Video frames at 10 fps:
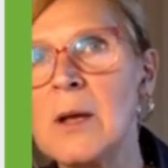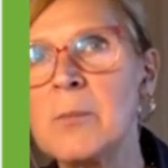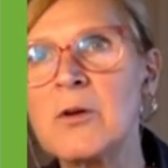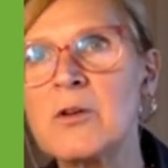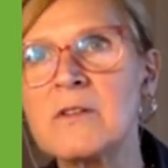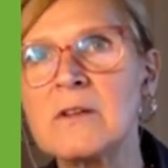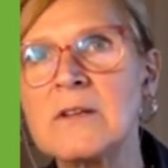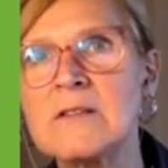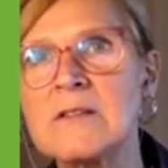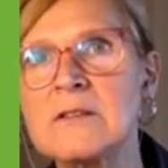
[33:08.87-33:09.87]
because
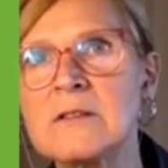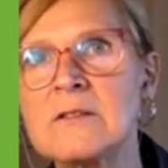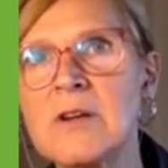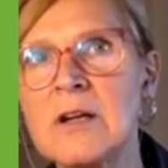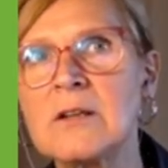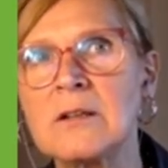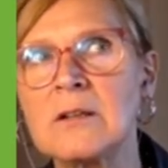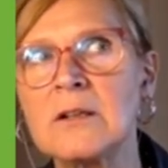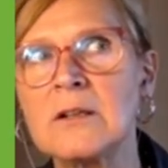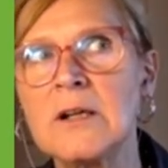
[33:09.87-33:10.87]
they
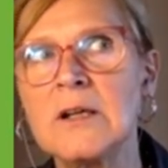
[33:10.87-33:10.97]
struggle.